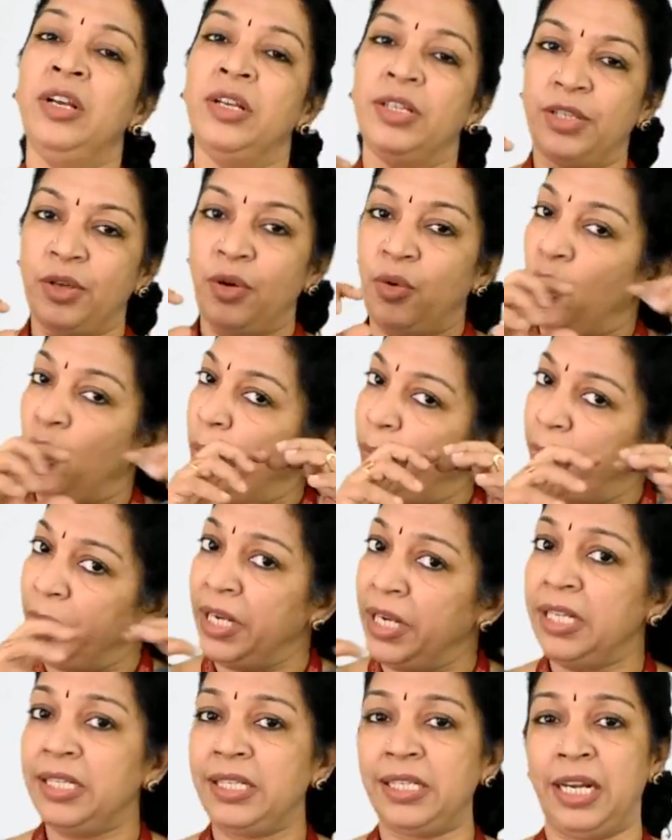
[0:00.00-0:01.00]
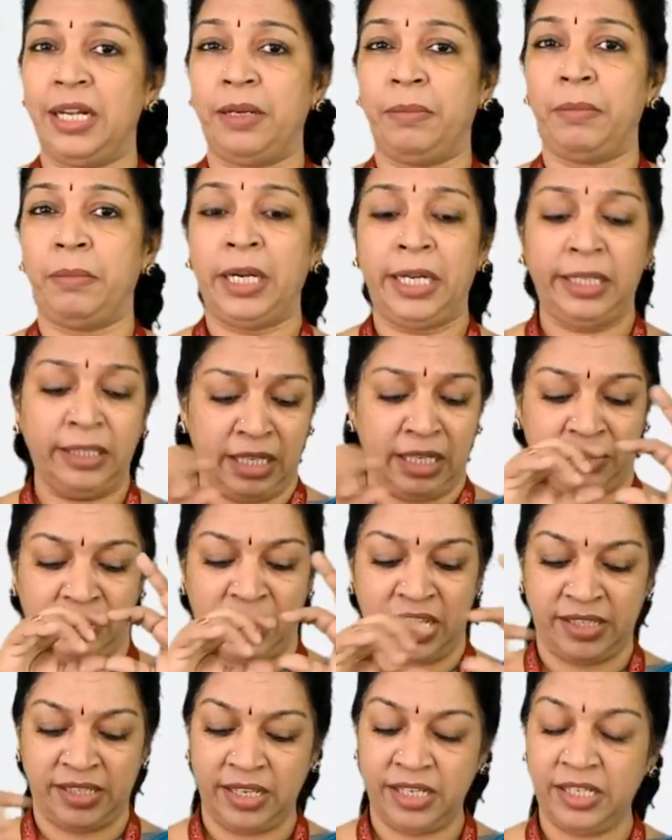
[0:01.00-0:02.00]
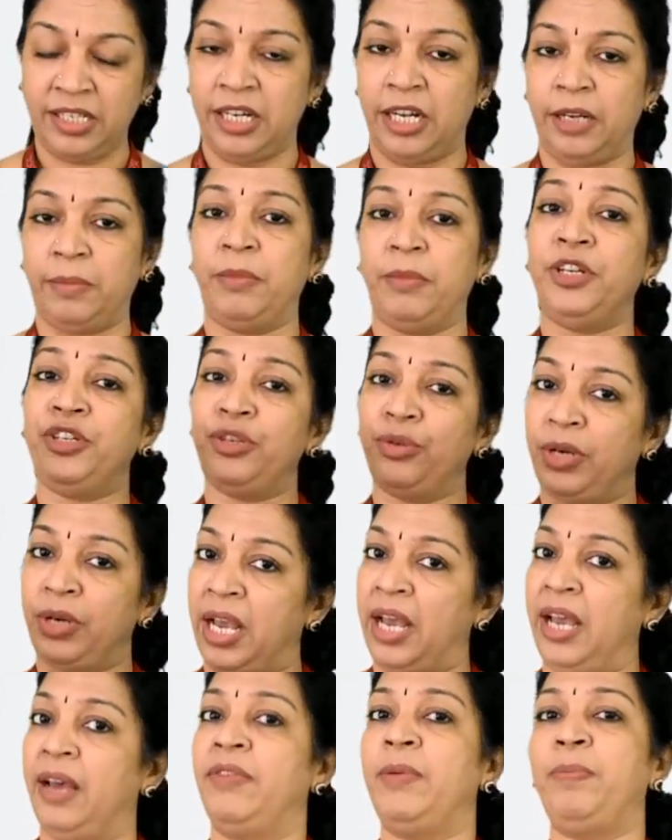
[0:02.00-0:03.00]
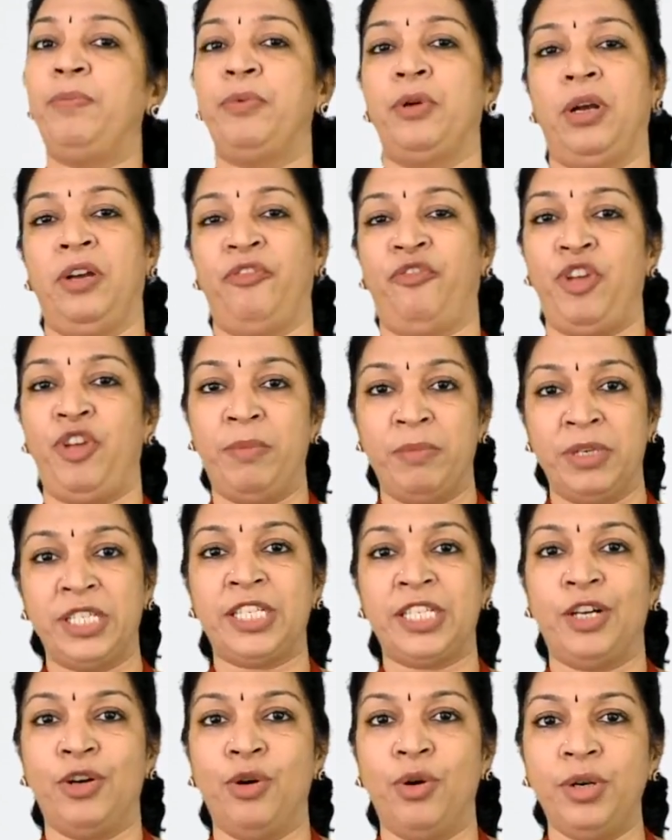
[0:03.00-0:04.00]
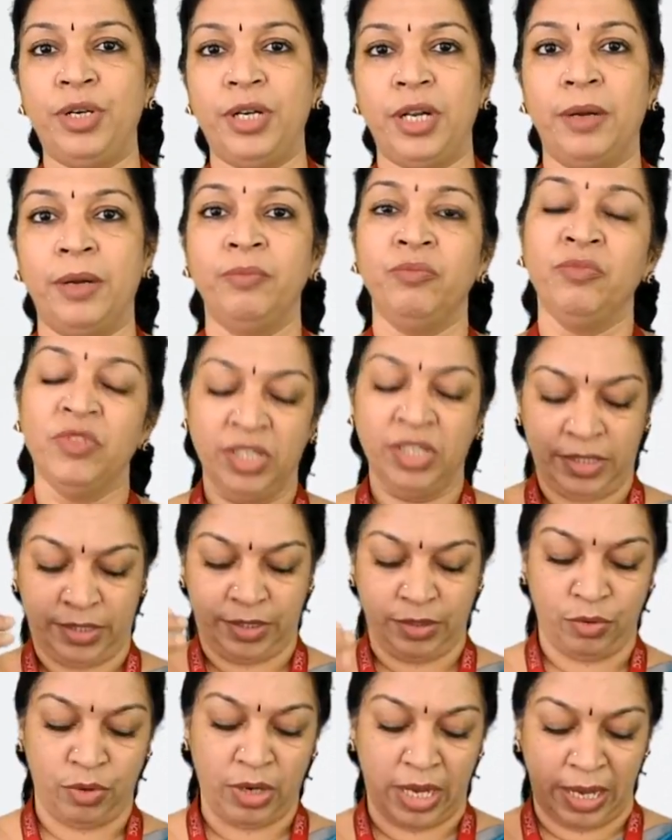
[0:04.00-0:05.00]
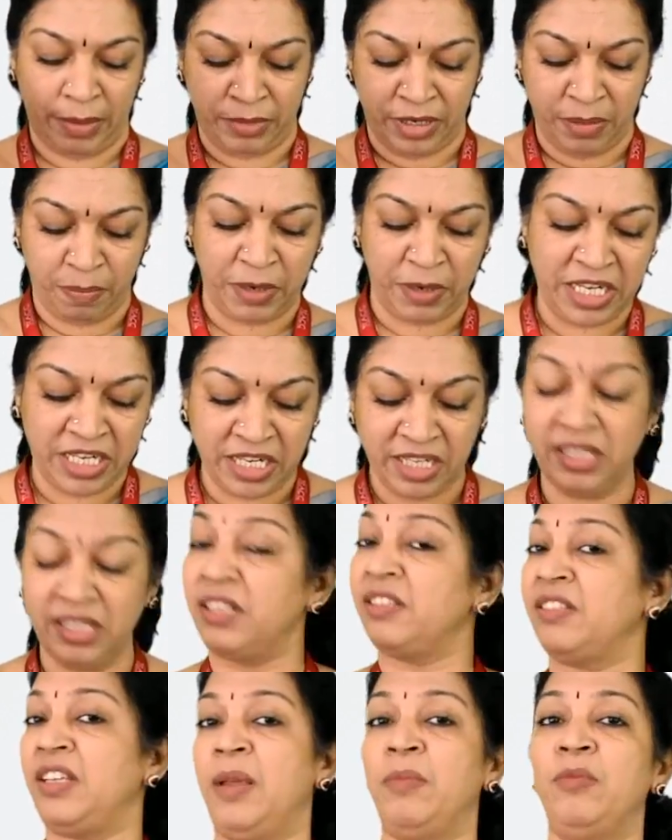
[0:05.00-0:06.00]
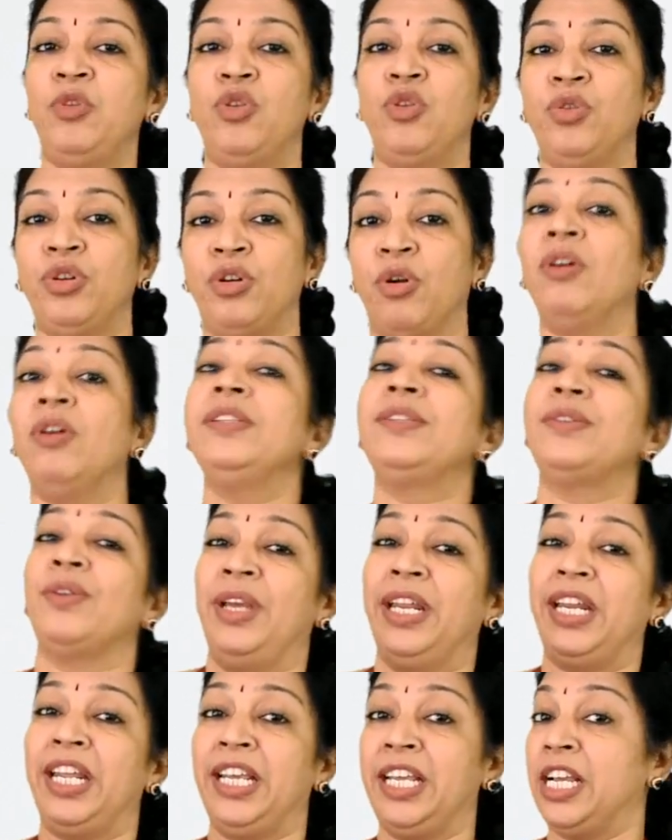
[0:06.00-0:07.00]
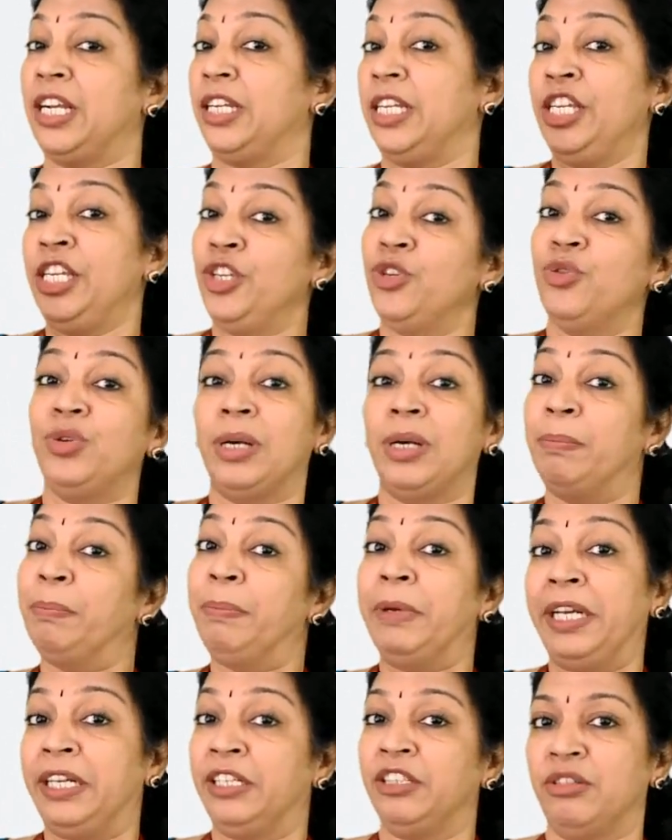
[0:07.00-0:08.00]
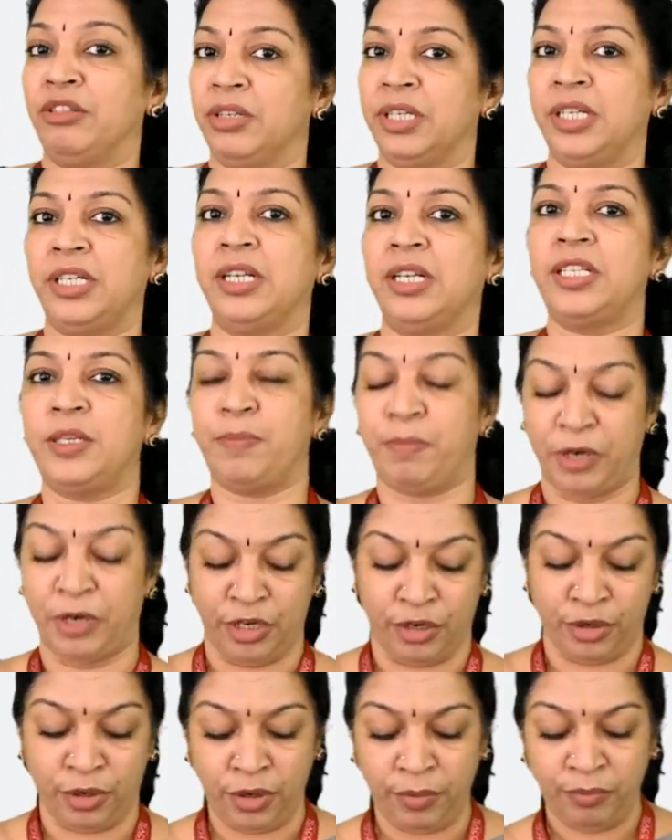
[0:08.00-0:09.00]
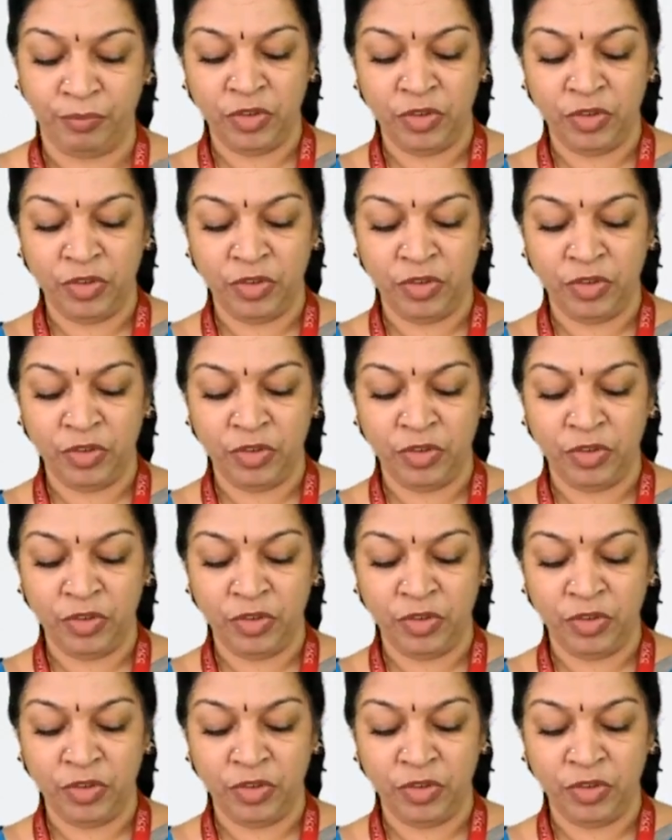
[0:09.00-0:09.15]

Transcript: So opening statement, the thesis statement should have a famous quote. So I am repeating the same quote also, ena inga compare and contrast pandrom.